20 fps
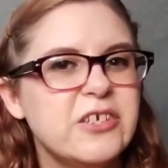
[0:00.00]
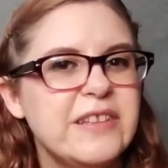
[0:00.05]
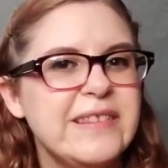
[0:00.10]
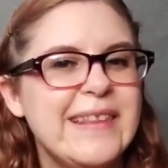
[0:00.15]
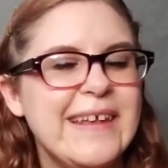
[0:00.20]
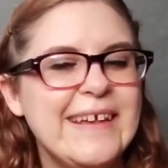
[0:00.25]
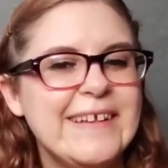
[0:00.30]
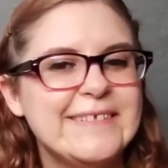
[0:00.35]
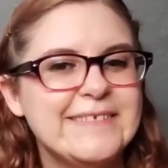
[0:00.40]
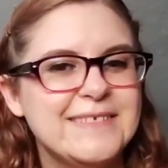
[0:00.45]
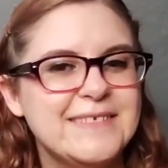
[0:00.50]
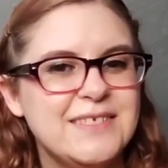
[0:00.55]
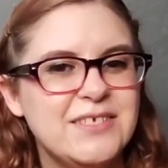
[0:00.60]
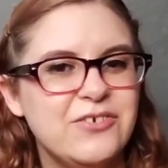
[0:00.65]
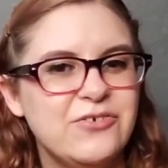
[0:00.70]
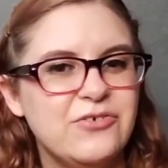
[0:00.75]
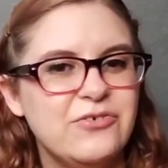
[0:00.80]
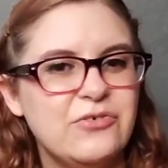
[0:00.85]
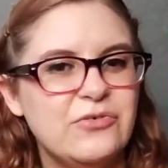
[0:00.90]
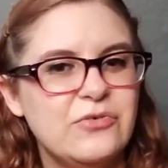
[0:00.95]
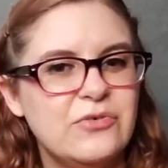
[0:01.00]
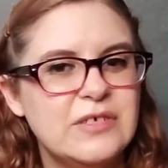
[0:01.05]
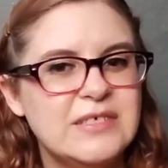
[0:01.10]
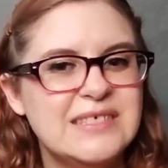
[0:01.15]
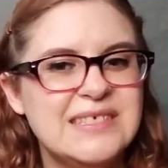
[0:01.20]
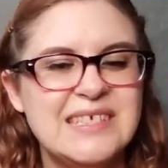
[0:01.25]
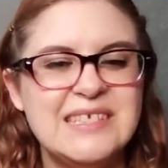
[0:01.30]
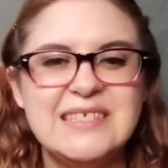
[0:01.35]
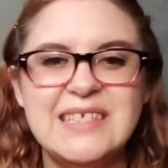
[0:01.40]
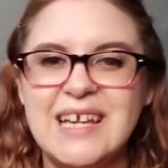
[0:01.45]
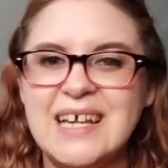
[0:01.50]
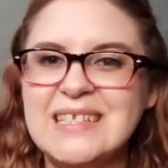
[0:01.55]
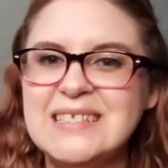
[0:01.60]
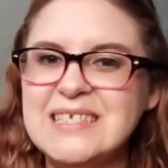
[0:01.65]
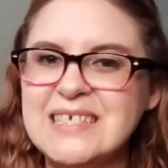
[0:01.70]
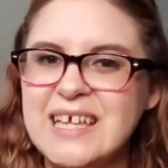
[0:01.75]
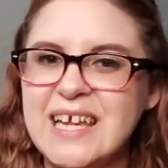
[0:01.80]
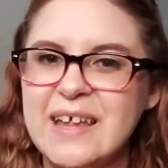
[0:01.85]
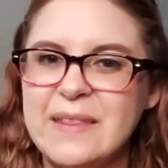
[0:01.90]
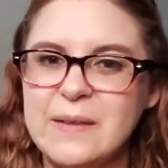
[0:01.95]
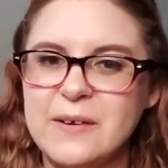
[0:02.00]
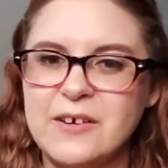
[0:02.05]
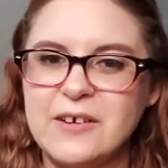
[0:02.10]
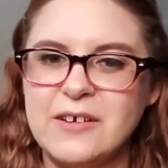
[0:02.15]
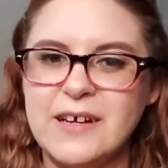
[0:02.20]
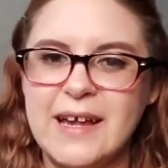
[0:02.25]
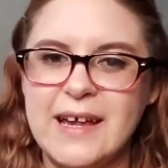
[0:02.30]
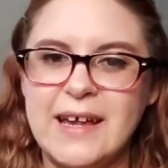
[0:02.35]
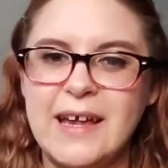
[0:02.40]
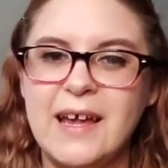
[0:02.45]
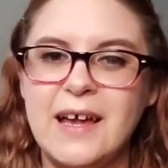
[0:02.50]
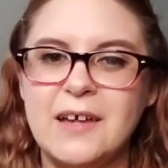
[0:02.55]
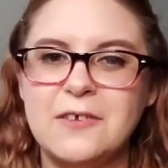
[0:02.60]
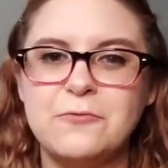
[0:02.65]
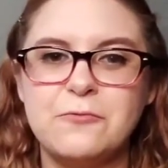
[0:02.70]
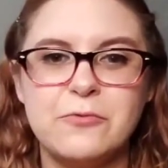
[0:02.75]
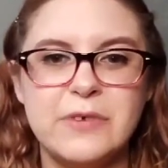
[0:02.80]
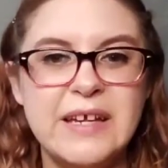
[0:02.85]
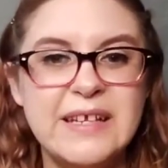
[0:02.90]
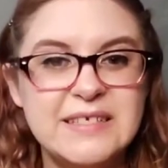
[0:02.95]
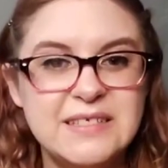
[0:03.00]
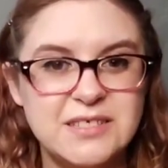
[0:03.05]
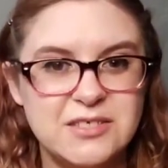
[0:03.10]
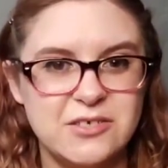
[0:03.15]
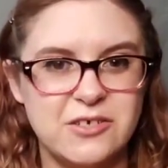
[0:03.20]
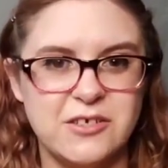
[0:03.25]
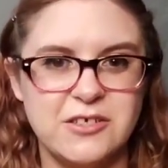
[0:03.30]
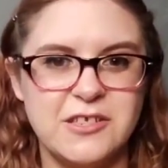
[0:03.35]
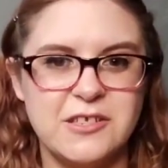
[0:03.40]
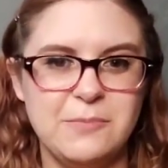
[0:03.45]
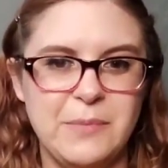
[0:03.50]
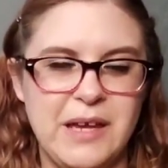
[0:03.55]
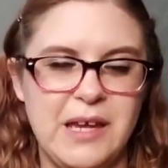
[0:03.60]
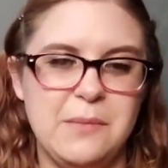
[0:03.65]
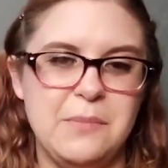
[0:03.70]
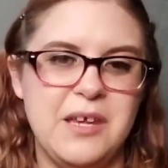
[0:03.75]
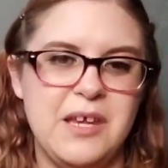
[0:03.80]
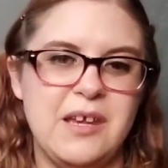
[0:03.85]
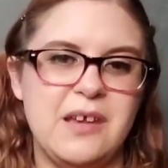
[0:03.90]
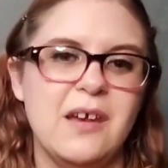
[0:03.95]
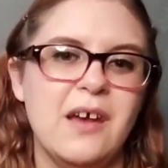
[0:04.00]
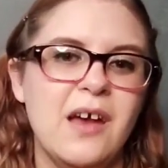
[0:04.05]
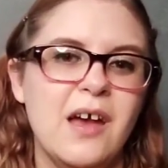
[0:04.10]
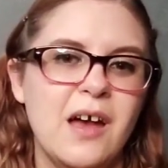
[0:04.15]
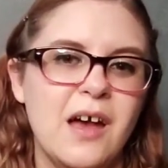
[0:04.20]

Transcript: things to sit down together and research, maybe